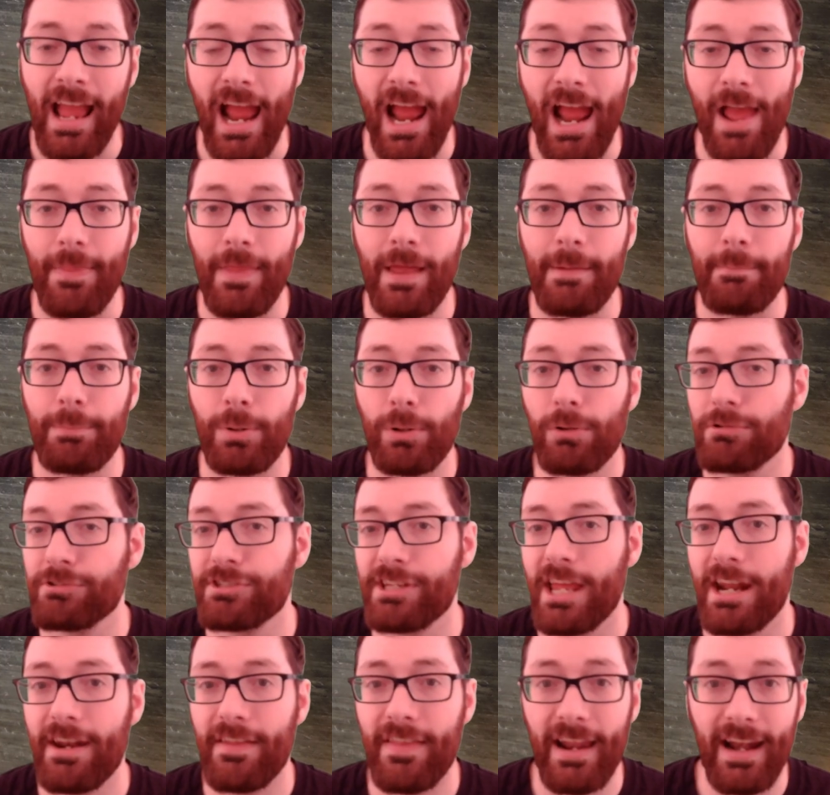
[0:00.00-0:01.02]
and then
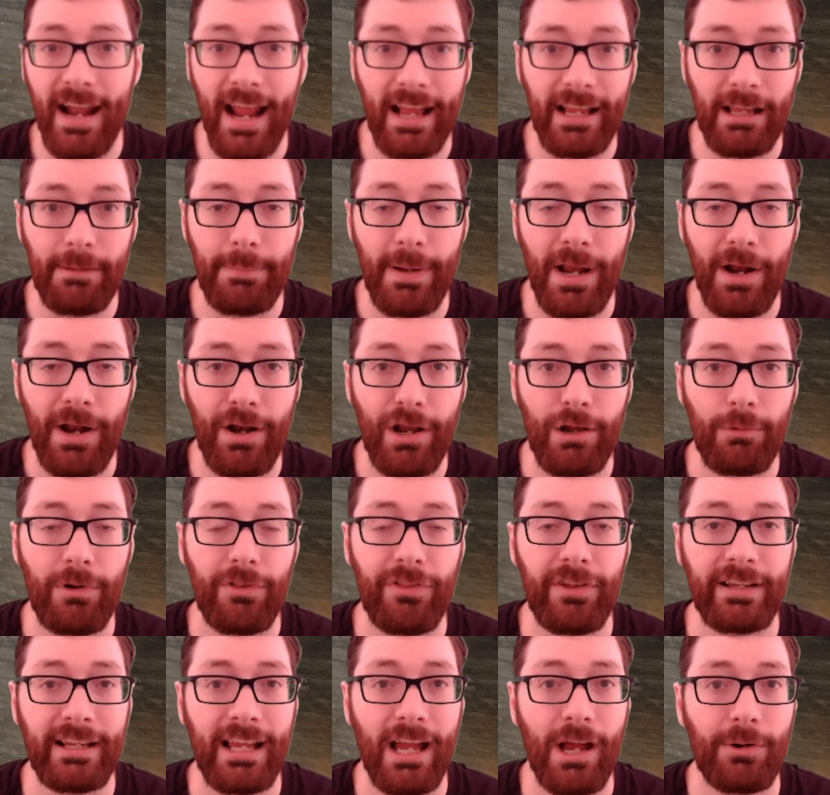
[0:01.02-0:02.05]
pulls out of that hanging parry
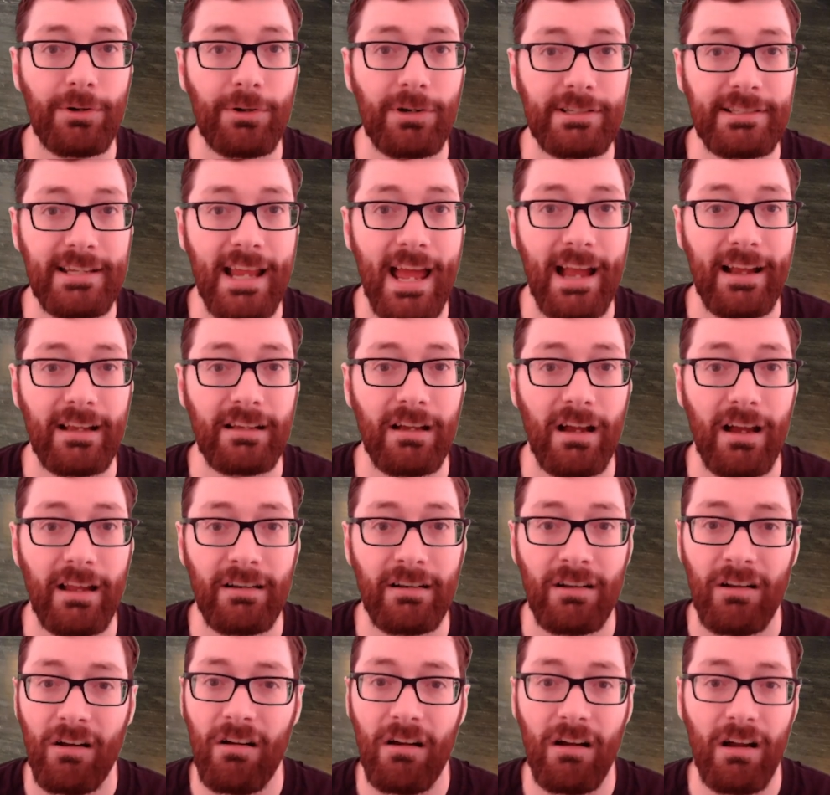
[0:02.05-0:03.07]
with a counterattack
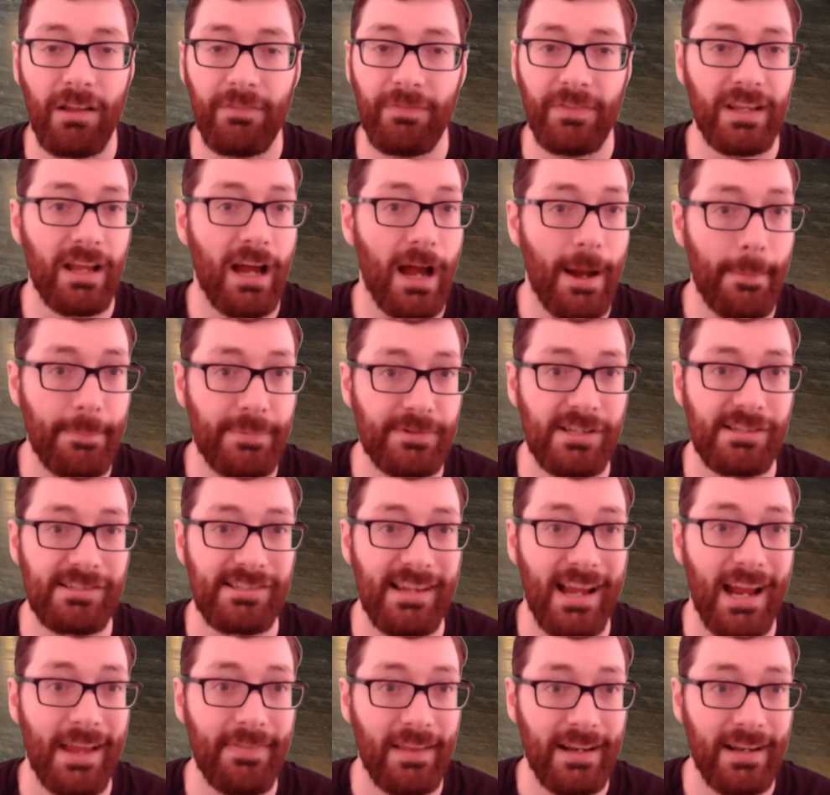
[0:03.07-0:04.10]
cut on the opposite
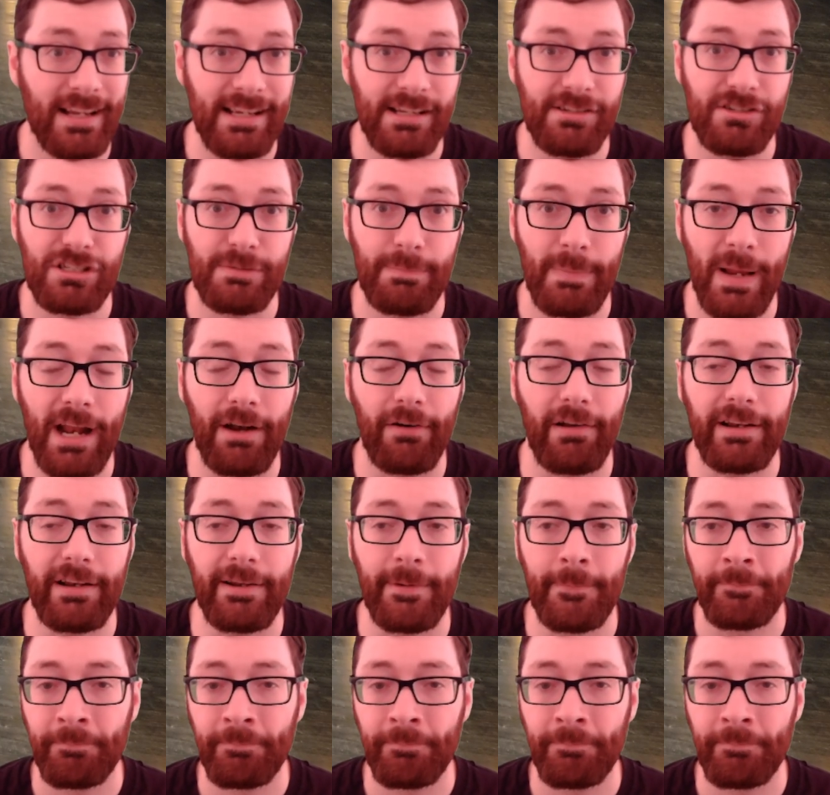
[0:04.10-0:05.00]
side that he just parried.